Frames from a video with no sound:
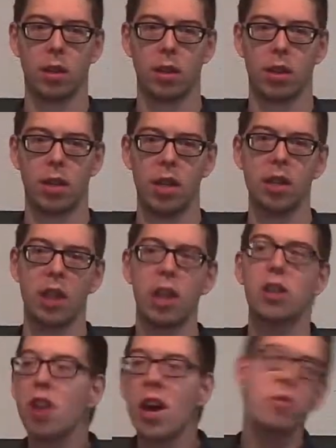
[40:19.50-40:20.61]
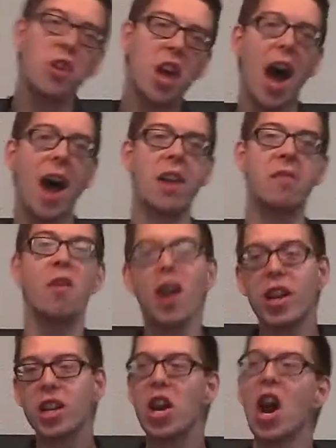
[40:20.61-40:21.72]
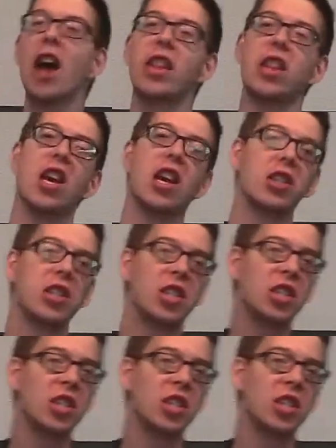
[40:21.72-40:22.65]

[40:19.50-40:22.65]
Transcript: He's like, let me at him, I got this.